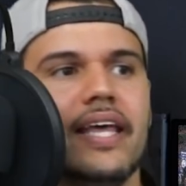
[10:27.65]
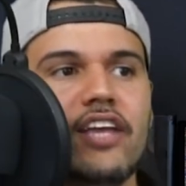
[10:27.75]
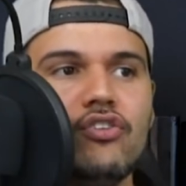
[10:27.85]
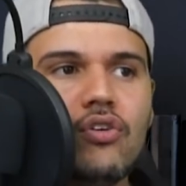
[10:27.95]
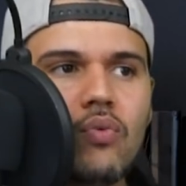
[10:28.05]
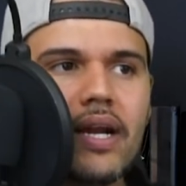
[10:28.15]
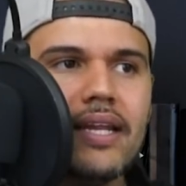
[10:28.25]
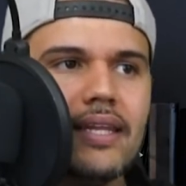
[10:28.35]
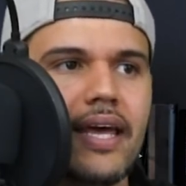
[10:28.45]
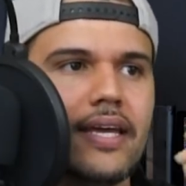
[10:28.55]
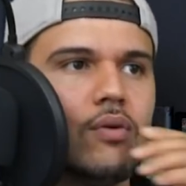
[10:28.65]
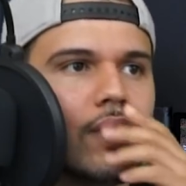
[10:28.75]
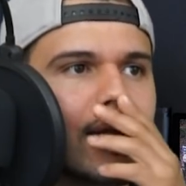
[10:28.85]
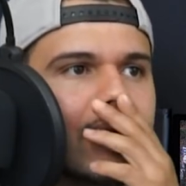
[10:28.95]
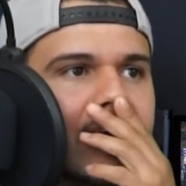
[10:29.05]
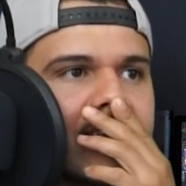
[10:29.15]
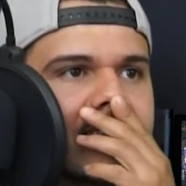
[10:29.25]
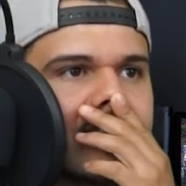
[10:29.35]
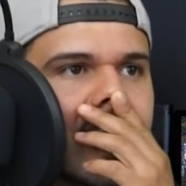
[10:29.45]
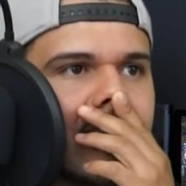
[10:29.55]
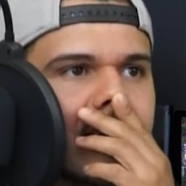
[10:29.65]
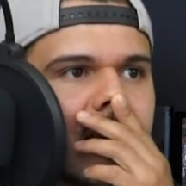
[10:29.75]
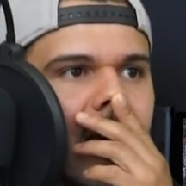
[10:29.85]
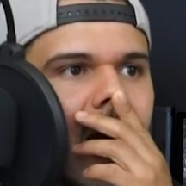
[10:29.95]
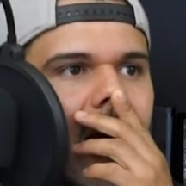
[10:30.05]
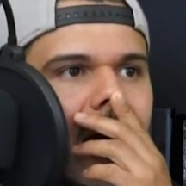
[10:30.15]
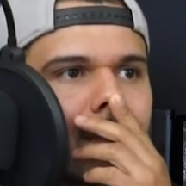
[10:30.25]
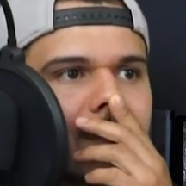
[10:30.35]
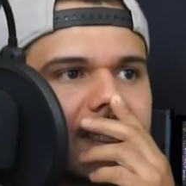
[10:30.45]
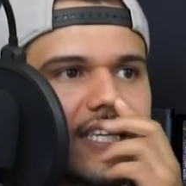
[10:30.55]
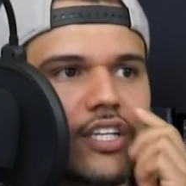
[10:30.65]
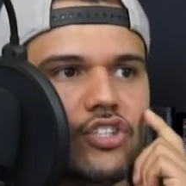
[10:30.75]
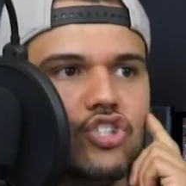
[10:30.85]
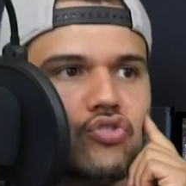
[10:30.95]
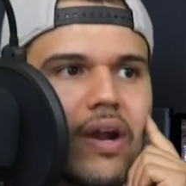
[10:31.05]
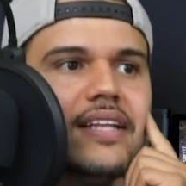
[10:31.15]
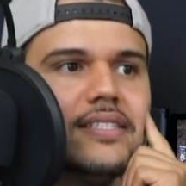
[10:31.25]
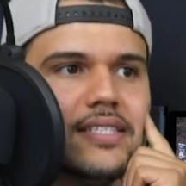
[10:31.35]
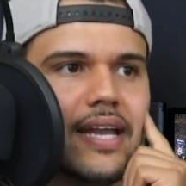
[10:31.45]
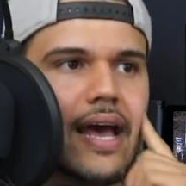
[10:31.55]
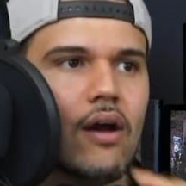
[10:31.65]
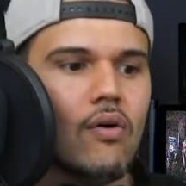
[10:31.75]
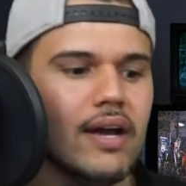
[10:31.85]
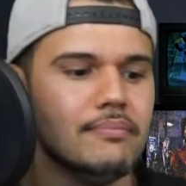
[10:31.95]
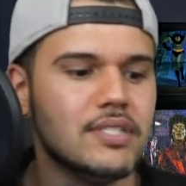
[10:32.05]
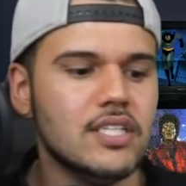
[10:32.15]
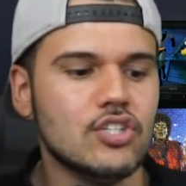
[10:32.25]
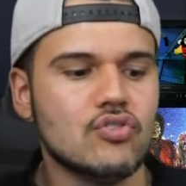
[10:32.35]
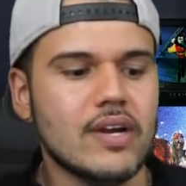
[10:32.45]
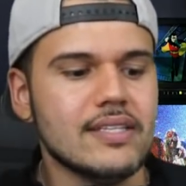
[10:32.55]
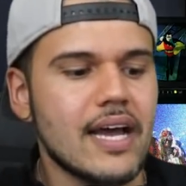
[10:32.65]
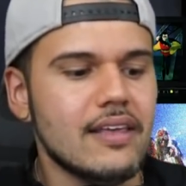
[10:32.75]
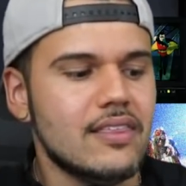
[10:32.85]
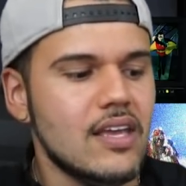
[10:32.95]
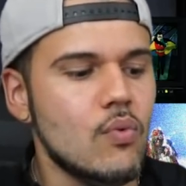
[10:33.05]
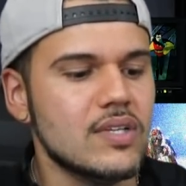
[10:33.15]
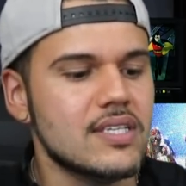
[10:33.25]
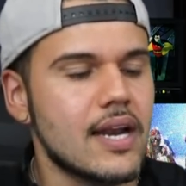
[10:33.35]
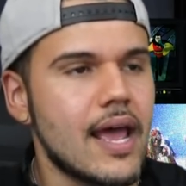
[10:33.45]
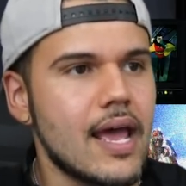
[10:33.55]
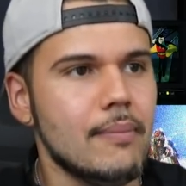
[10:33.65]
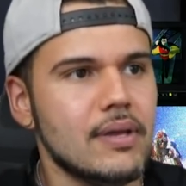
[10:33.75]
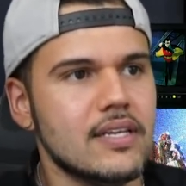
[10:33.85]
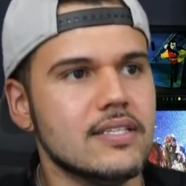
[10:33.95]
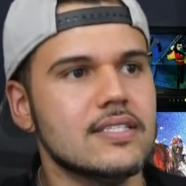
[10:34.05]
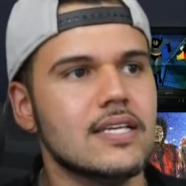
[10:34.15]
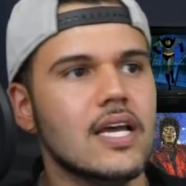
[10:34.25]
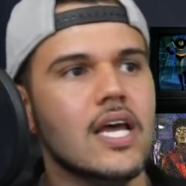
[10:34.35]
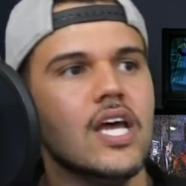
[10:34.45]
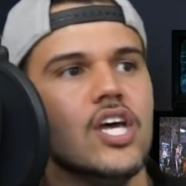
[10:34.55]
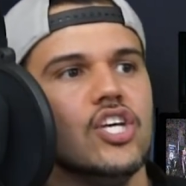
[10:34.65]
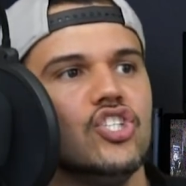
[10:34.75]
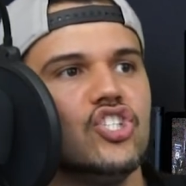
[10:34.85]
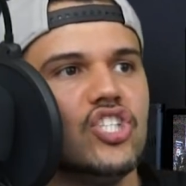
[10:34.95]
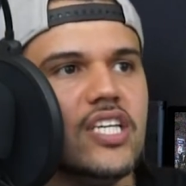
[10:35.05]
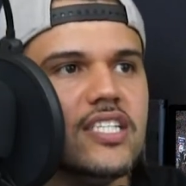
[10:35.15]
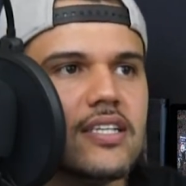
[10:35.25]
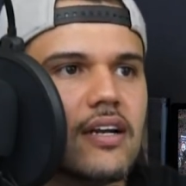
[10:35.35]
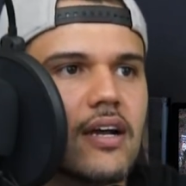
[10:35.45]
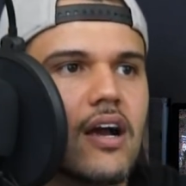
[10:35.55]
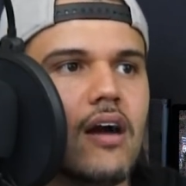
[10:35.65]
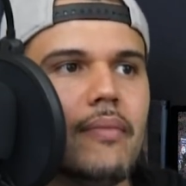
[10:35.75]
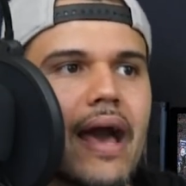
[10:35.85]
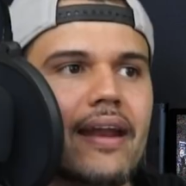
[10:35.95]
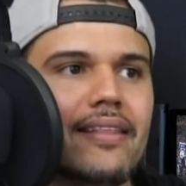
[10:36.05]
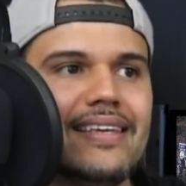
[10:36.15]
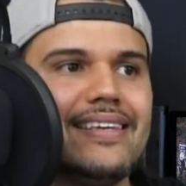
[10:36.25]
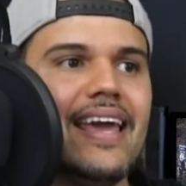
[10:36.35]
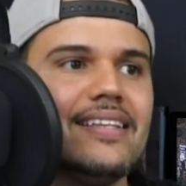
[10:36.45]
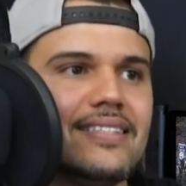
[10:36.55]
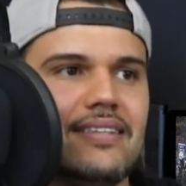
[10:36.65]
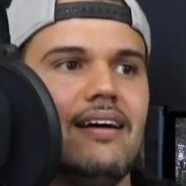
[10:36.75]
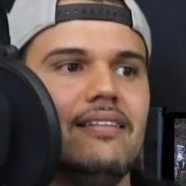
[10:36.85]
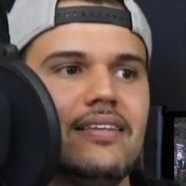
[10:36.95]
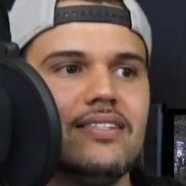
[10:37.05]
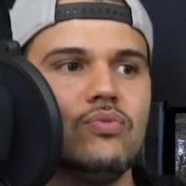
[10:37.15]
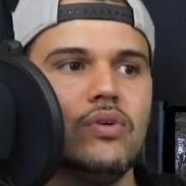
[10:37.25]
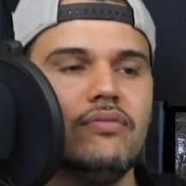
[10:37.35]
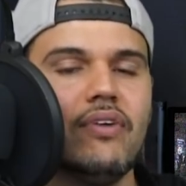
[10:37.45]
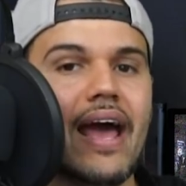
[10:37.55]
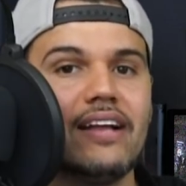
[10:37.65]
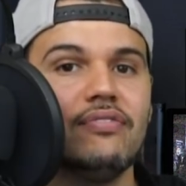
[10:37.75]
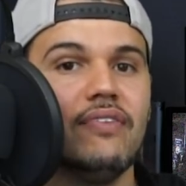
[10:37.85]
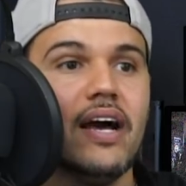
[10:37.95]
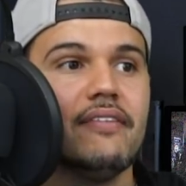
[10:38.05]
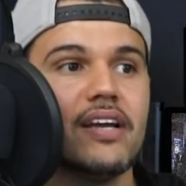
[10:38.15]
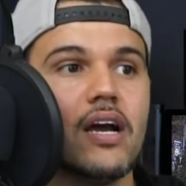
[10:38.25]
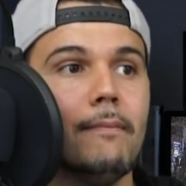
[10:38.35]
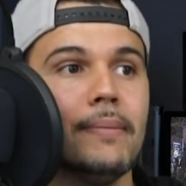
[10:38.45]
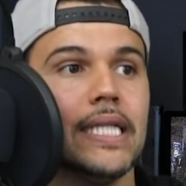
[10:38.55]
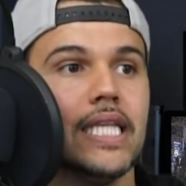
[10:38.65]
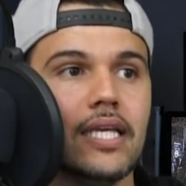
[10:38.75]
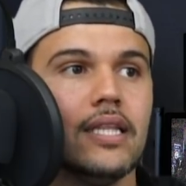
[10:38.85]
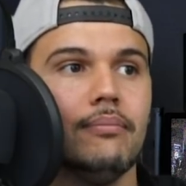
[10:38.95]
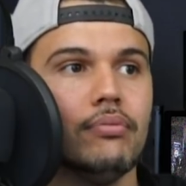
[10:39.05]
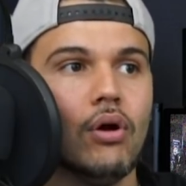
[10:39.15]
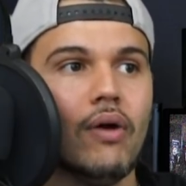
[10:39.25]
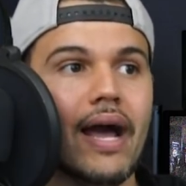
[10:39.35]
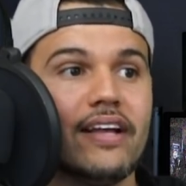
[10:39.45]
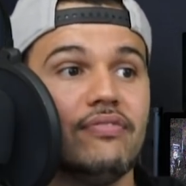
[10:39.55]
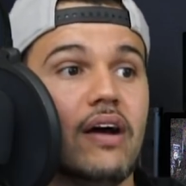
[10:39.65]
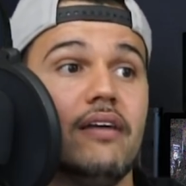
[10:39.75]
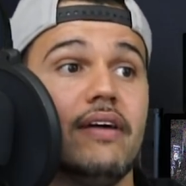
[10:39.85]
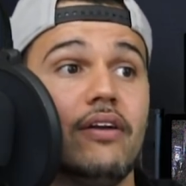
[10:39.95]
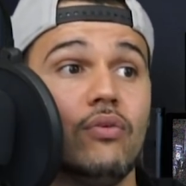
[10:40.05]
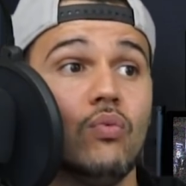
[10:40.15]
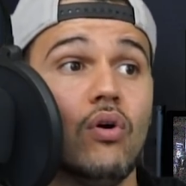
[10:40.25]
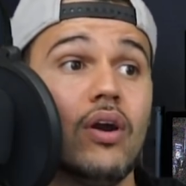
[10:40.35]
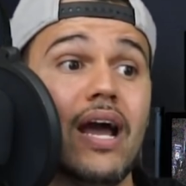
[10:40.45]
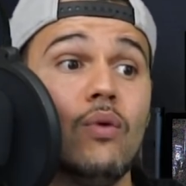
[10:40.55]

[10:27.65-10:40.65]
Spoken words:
And you know what I like? What I like is that I'm seeing a trend now. I'm seeing a trend. I think what's gonna happen is she's gonna come out of the gates on this one for Act 5 and completely blow Act 5 out of the water.